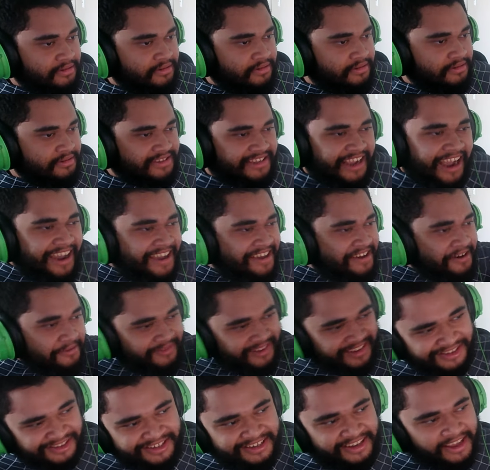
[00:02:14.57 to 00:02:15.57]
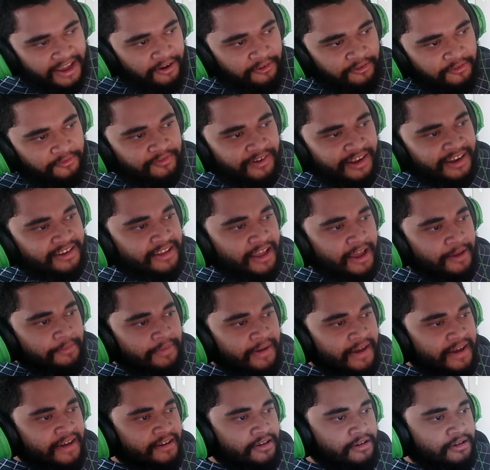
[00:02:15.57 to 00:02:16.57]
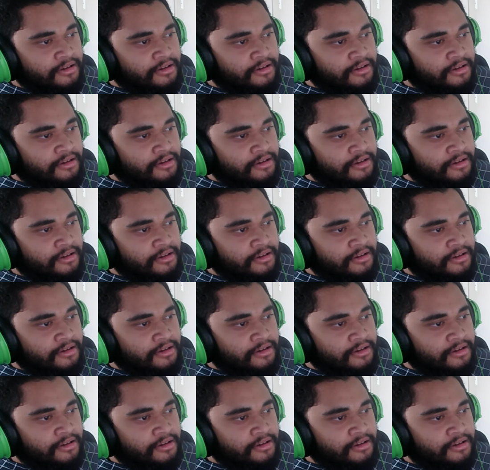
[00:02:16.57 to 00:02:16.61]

Damn, you see how he flicked that back?